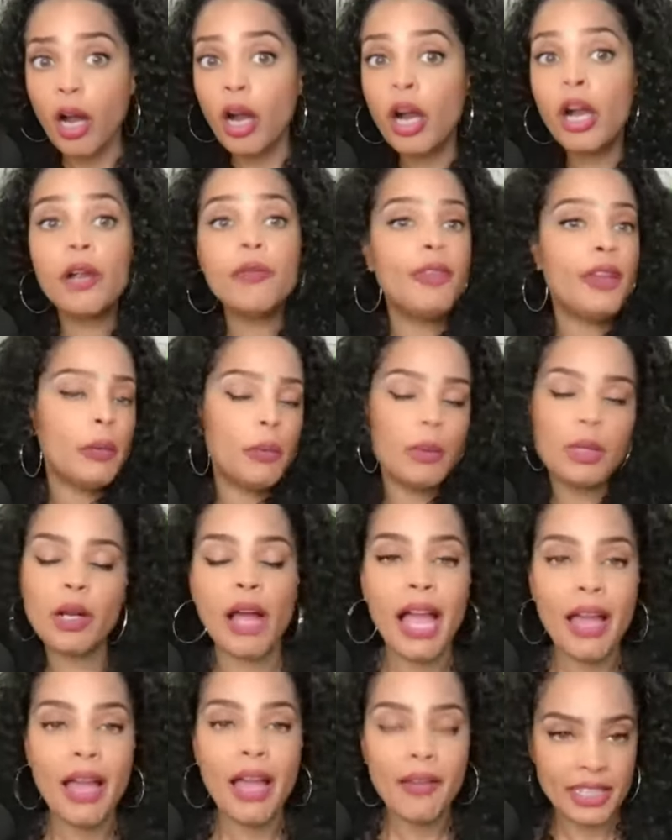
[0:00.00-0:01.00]
we don't
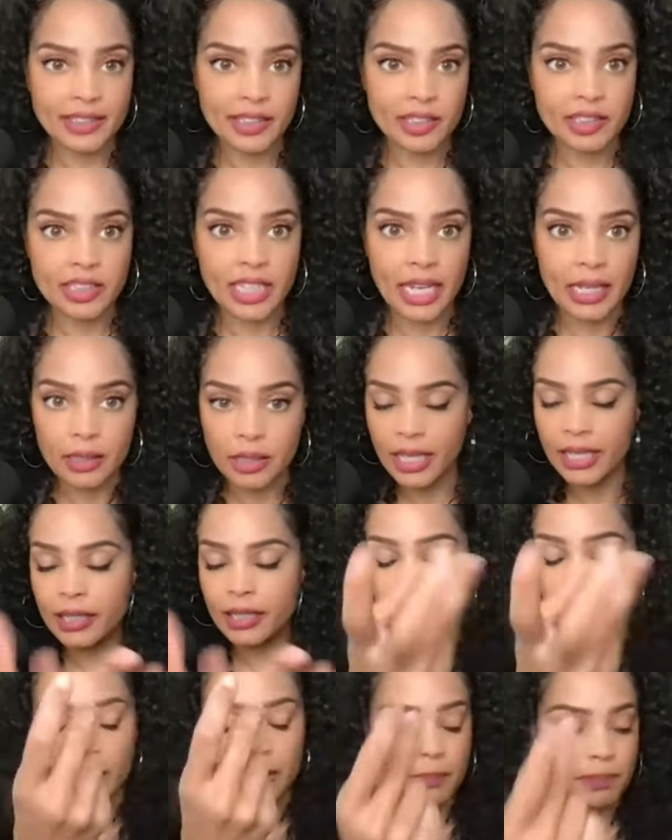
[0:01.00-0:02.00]
have heads of state like
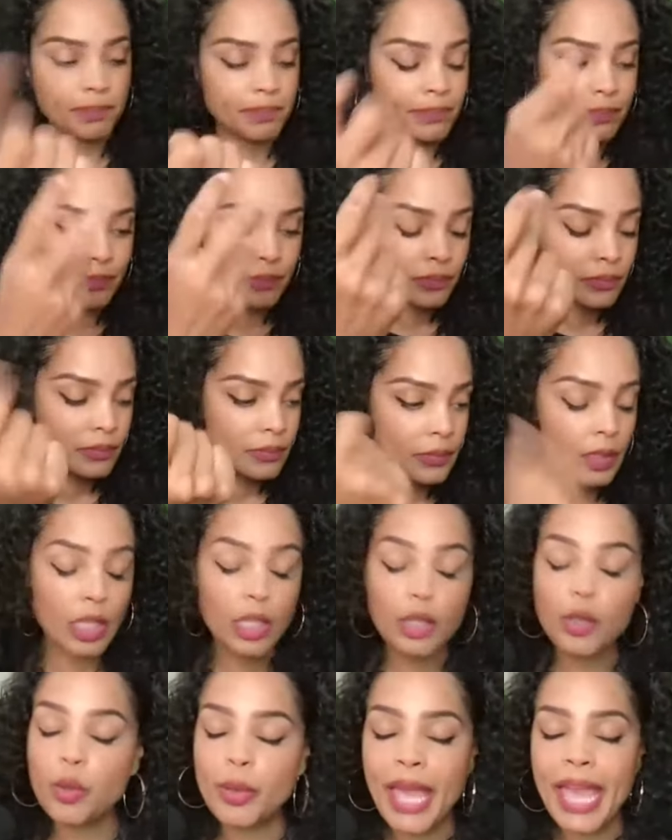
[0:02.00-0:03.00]
the
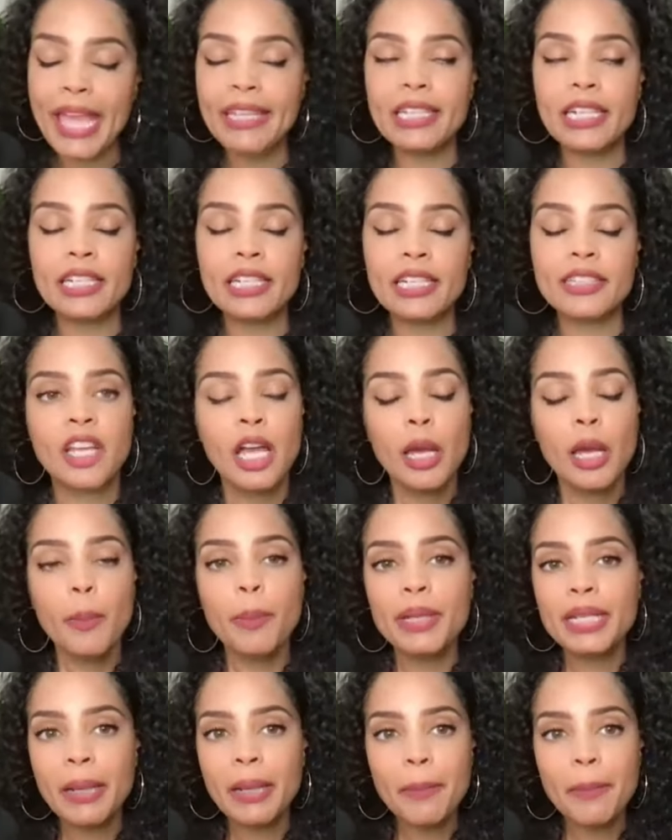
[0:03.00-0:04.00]
UK does. But
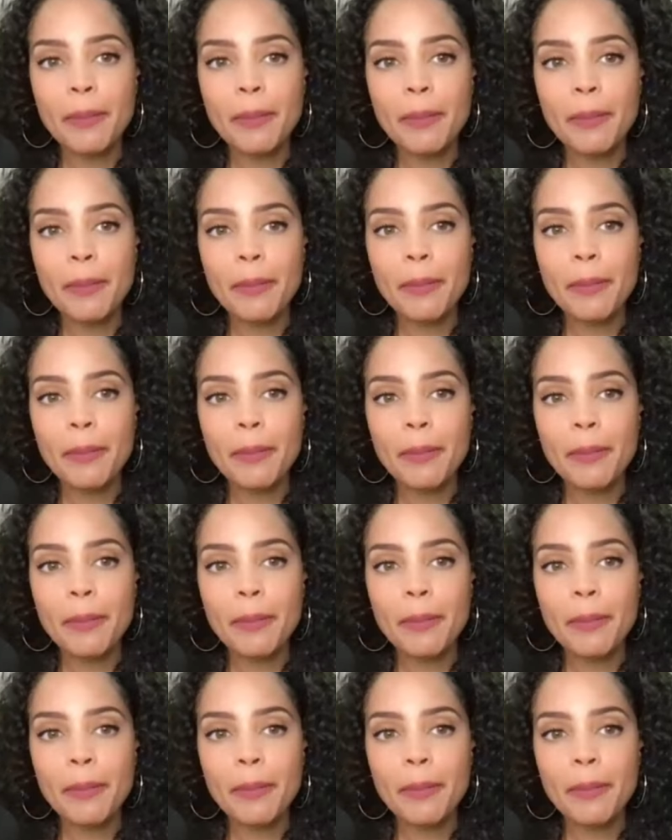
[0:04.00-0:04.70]
imagine